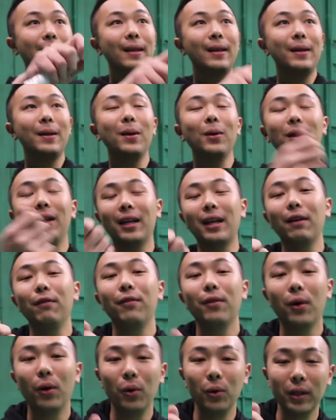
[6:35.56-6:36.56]
like if
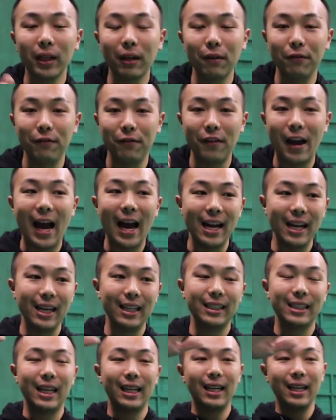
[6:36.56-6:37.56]
you're holding a fan,
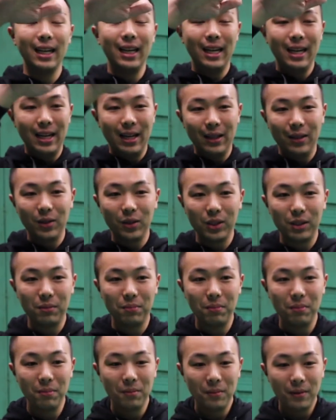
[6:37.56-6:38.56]
it's like there's
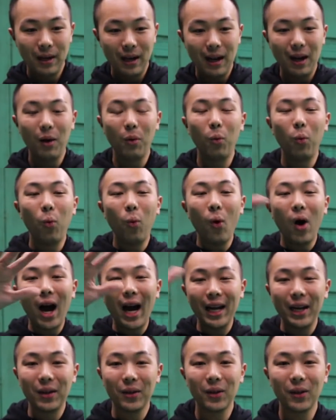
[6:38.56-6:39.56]
a
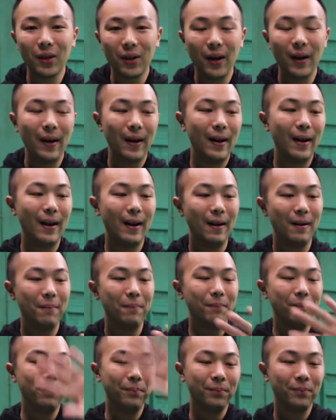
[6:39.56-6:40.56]
wider
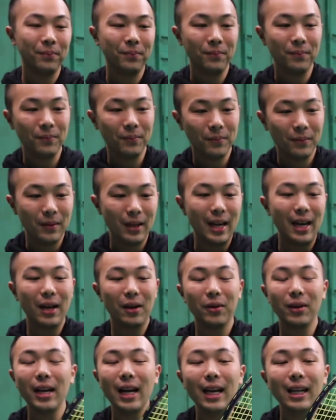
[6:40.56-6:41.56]

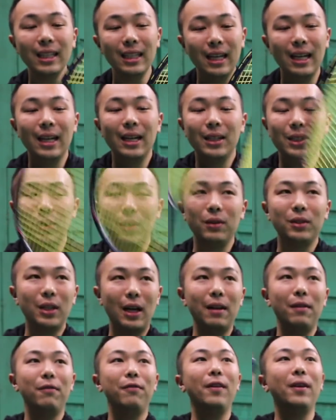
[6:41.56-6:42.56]
area. So
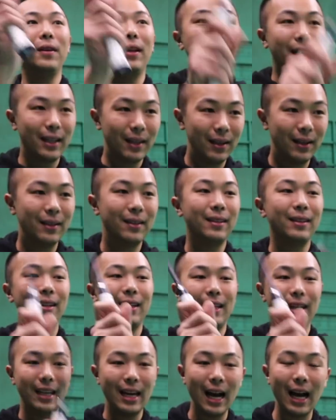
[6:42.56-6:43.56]
it felt like,
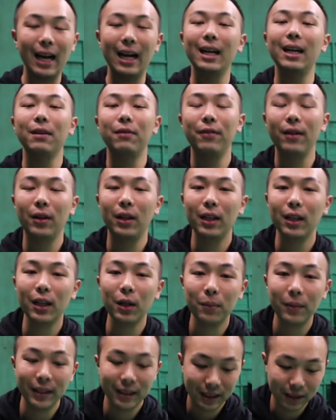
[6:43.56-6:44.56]
it felt a
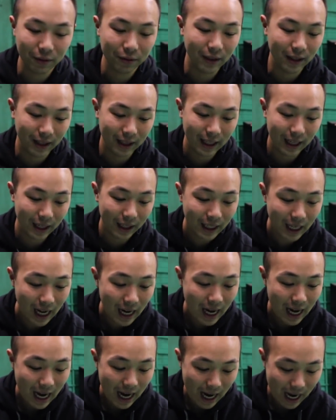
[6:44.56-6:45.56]
little bit different there.
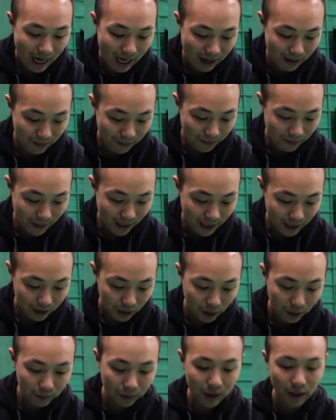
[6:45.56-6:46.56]
But in
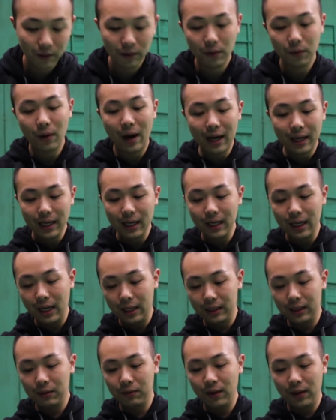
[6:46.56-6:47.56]
terms of the racket,
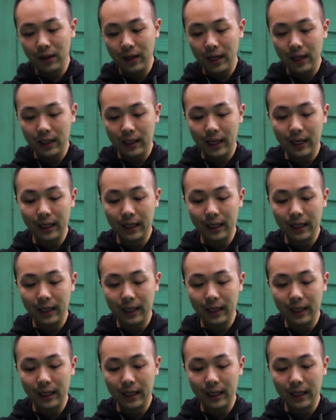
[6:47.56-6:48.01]
it's very